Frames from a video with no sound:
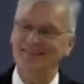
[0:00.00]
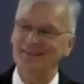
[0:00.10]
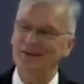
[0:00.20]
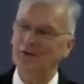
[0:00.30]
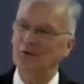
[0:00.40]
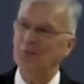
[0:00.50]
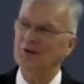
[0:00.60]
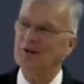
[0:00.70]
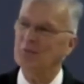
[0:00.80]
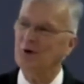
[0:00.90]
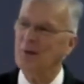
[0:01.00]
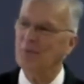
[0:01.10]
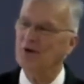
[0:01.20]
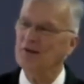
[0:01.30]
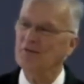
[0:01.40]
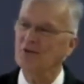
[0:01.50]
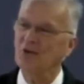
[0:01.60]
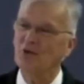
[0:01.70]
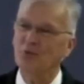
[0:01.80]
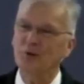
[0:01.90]
would be improper even to
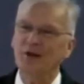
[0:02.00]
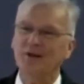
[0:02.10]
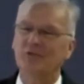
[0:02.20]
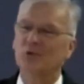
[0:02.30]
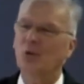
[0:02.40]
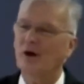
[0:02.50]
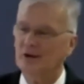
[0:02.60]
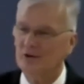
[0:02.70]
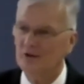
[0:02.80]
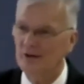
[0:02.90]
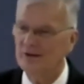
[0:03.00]
speak of quantity,